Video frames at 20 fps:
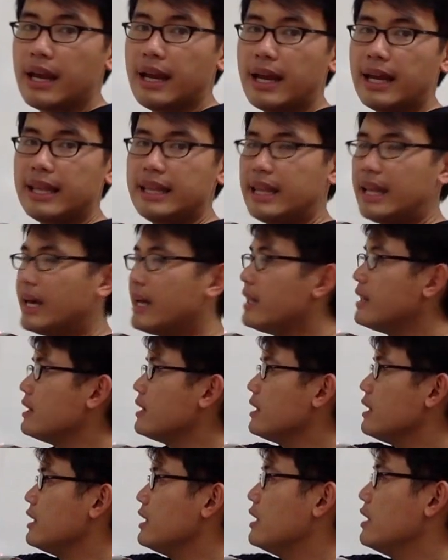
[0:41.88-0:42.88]
And
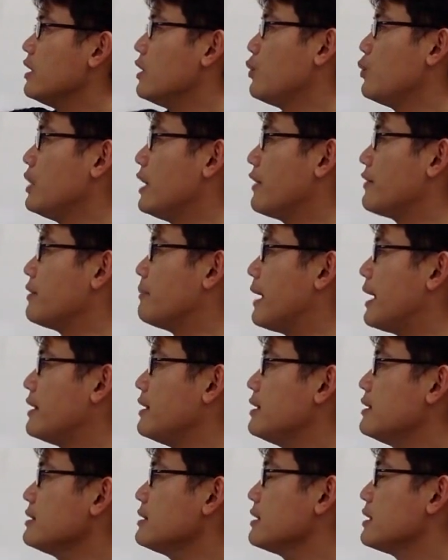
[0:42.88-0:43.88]
then we have the
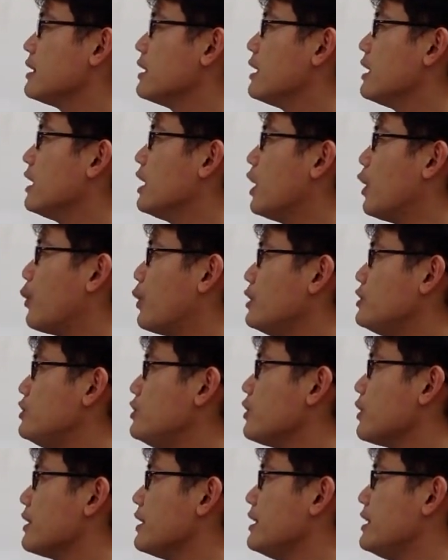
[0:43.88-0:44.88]
minus.
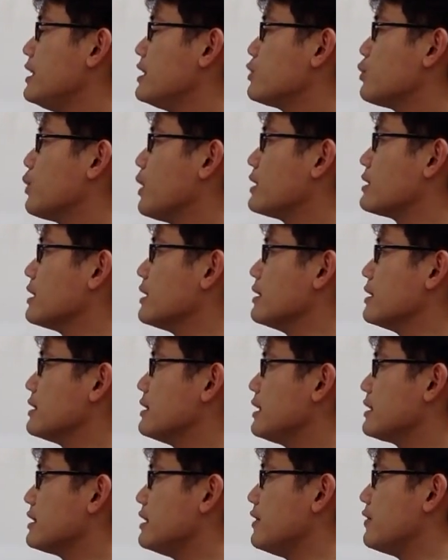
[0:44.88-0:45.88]
Originally this was a
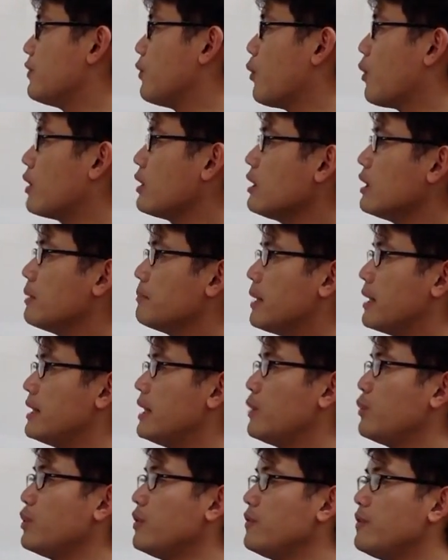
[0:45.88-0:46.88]
sixty-four, but
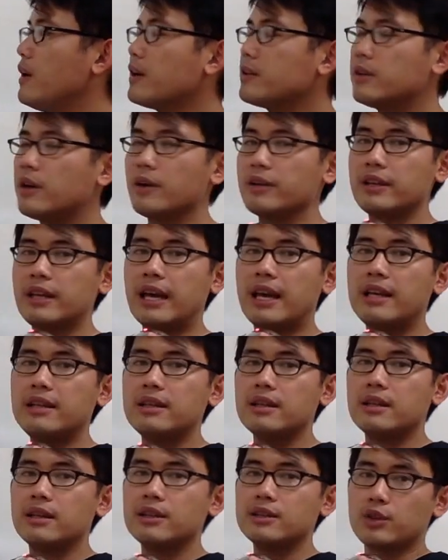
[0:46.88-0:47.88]
then we factored out the eight.
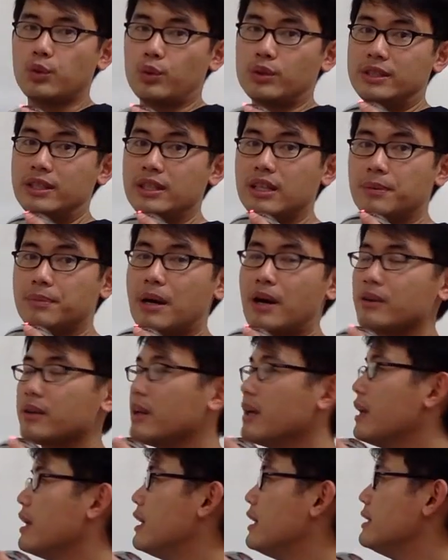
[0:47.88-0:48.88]
So we think about
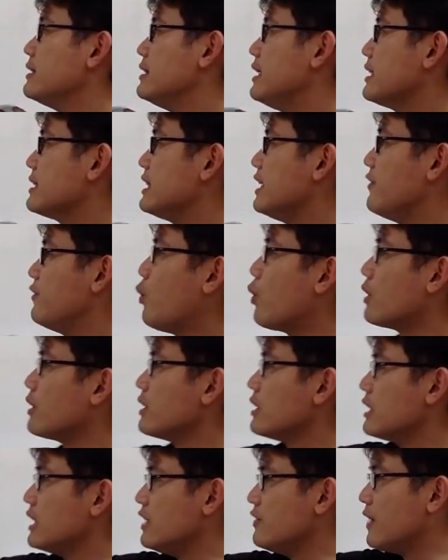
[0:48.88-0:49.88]
sixty-four
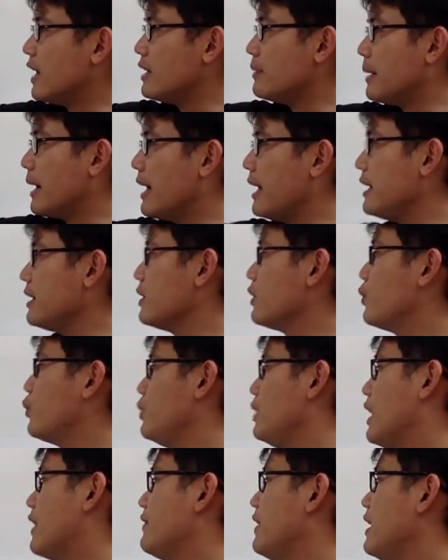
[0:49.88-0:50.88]
divided by eight,
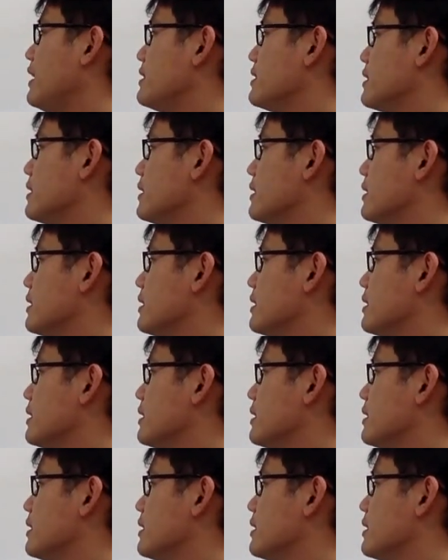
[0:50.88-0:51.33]
we have eight.